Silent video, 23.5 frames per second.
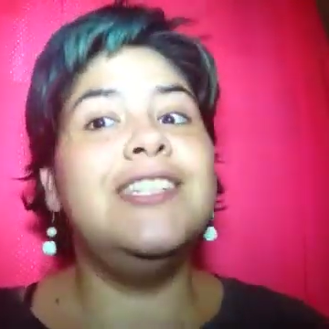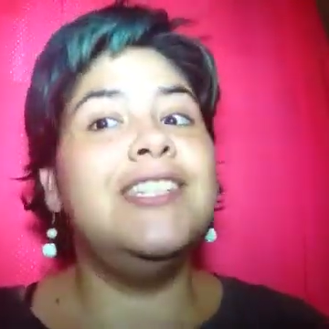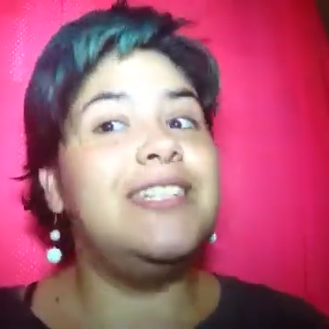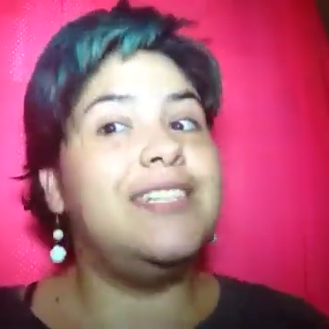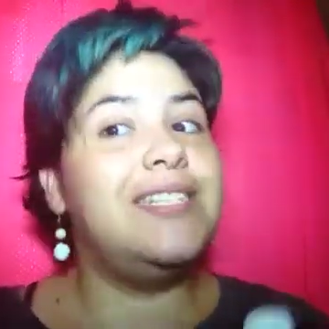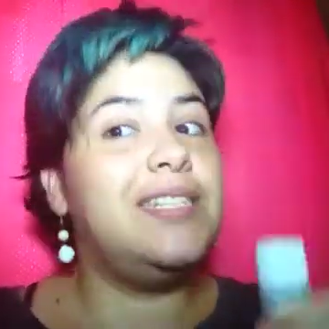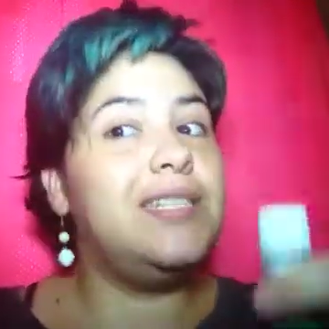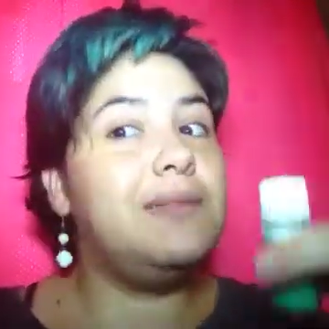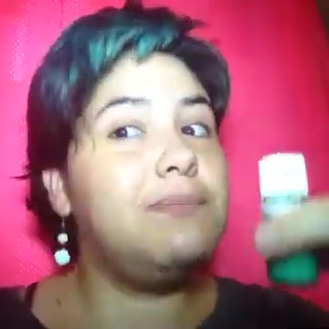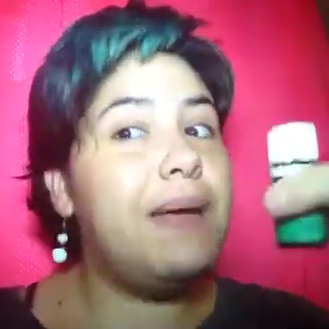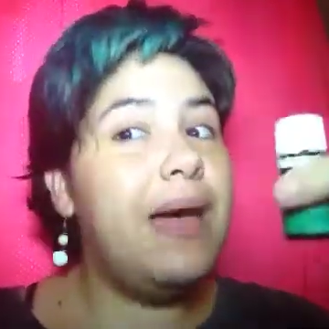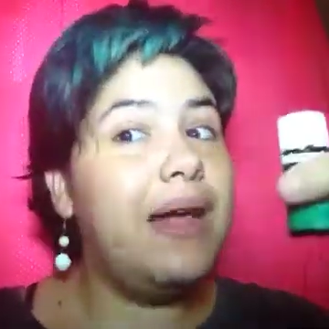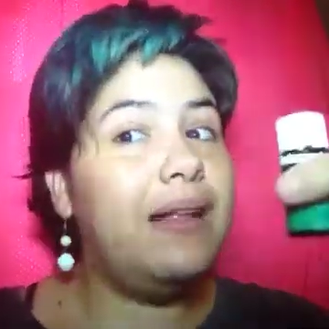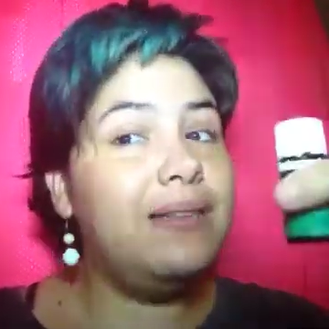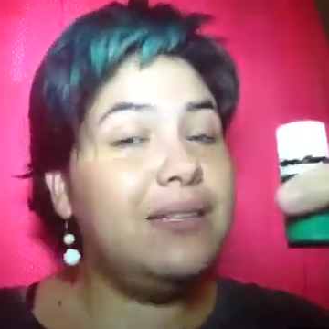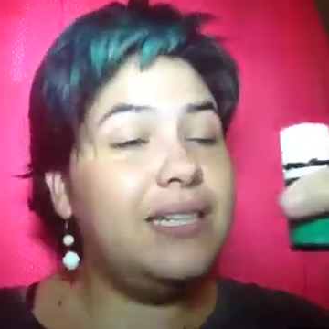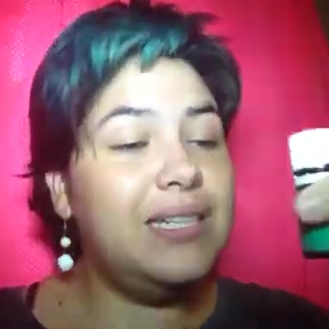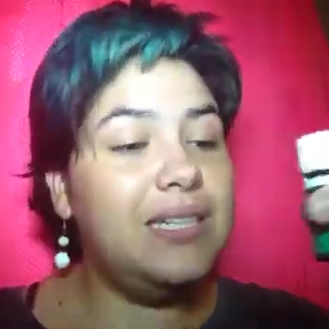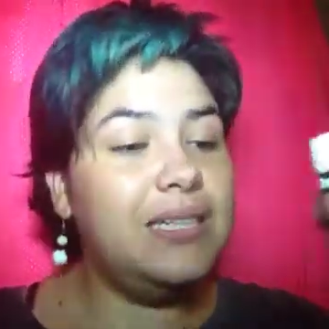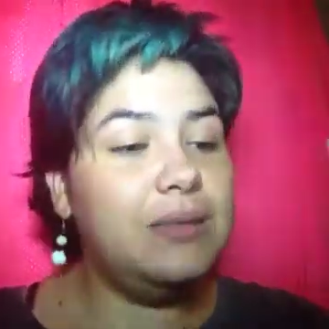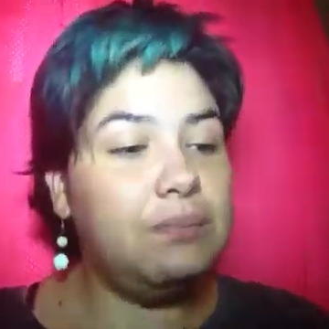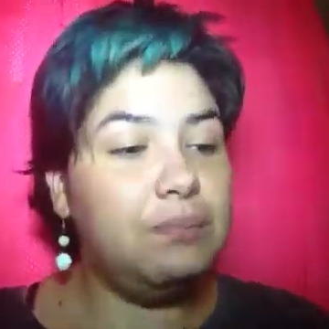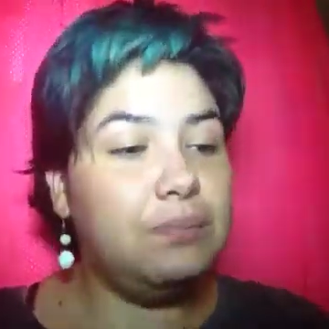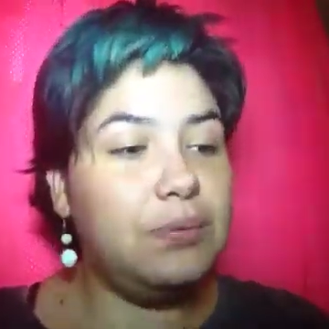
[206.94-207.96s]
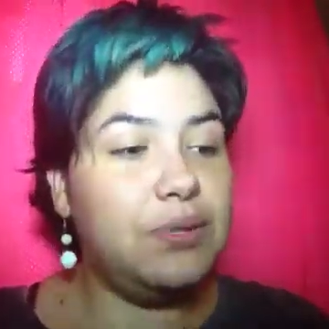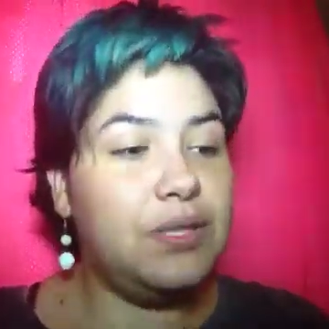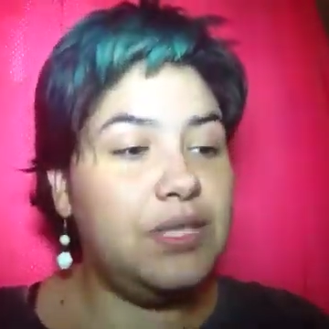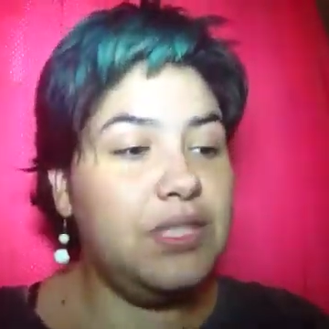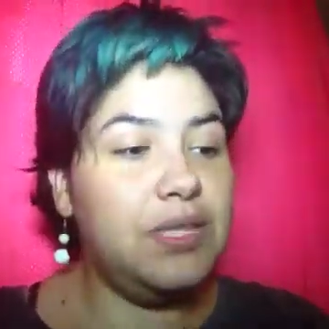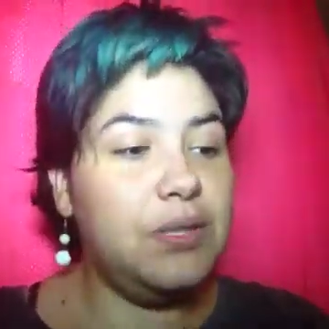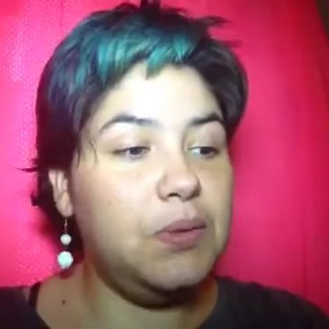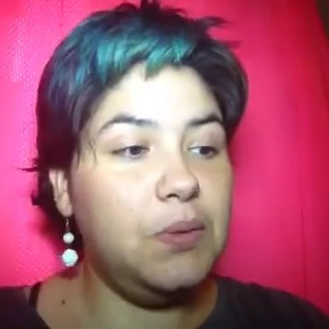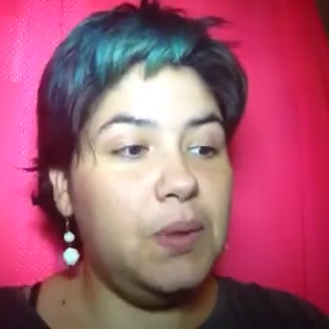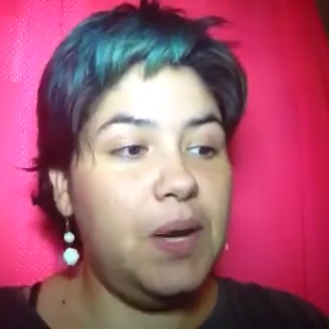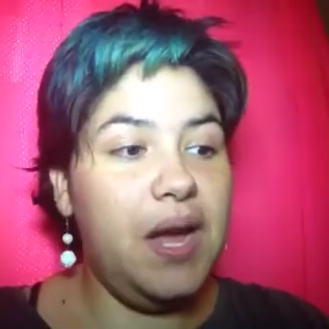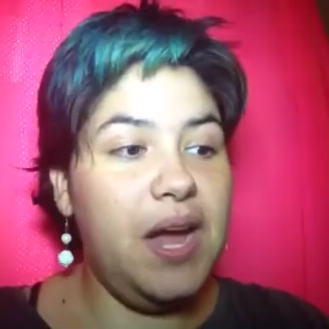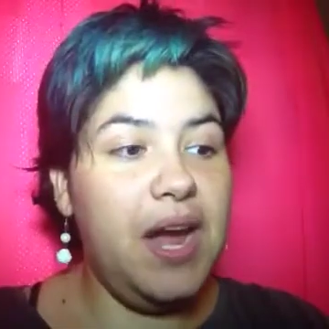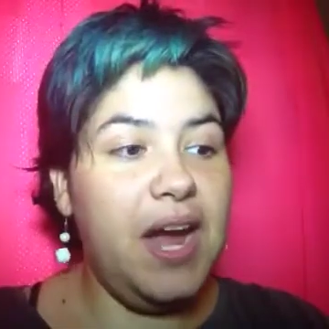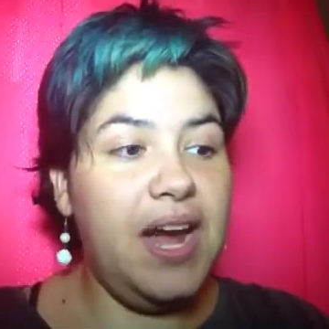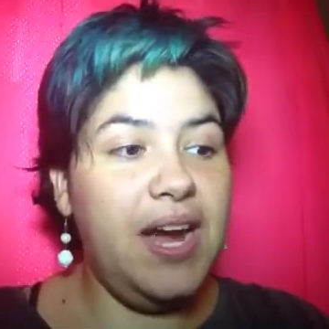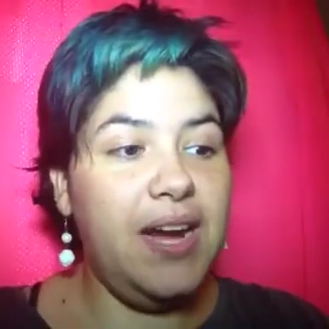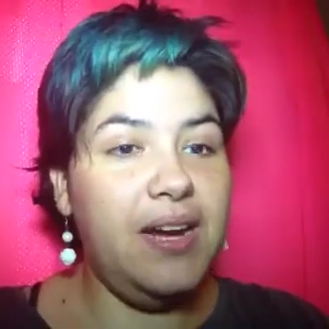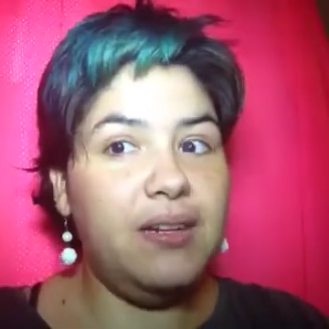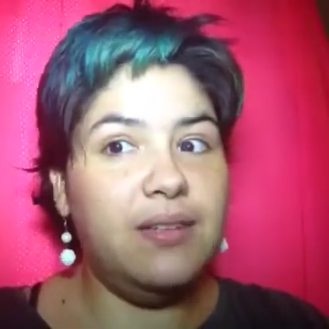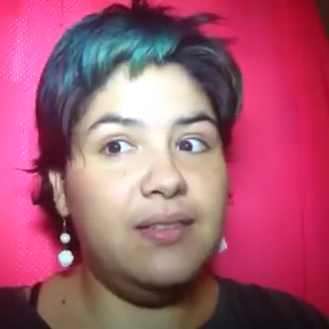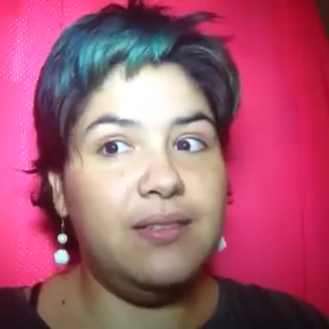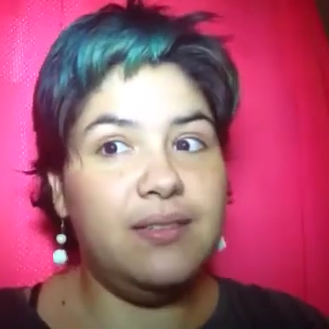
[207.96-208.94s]
smelled it, put it
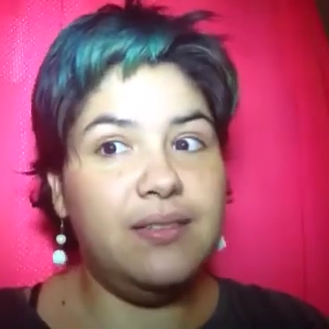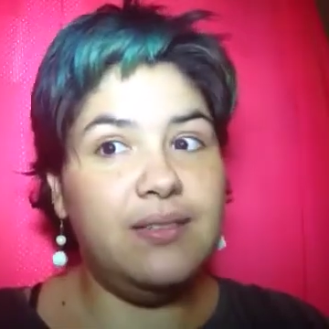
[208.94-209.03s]
away.